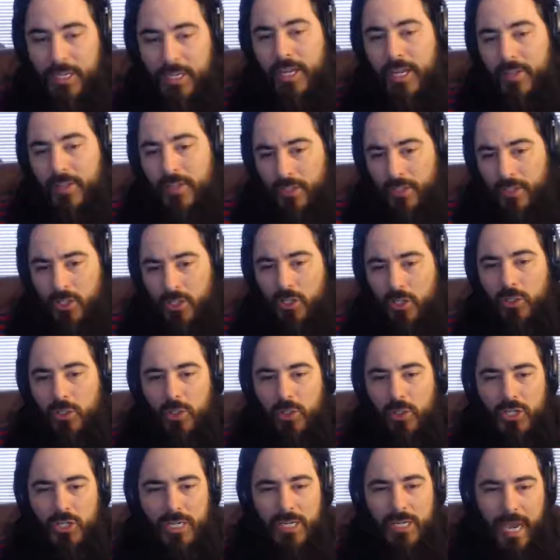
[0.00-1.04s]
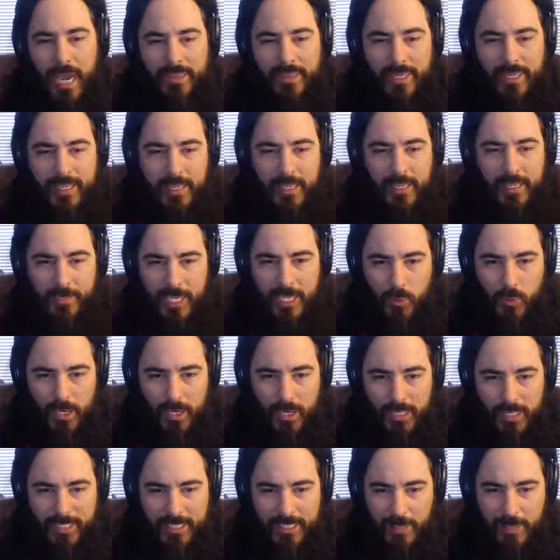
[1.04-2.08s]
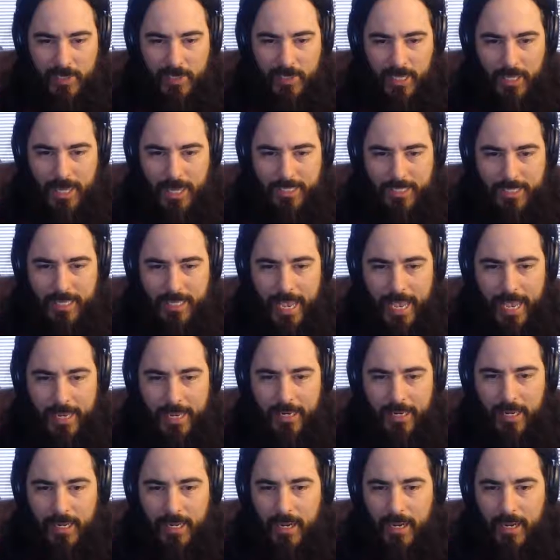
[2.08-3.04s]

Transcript: The conclusion, I think the best way to conceptualize that.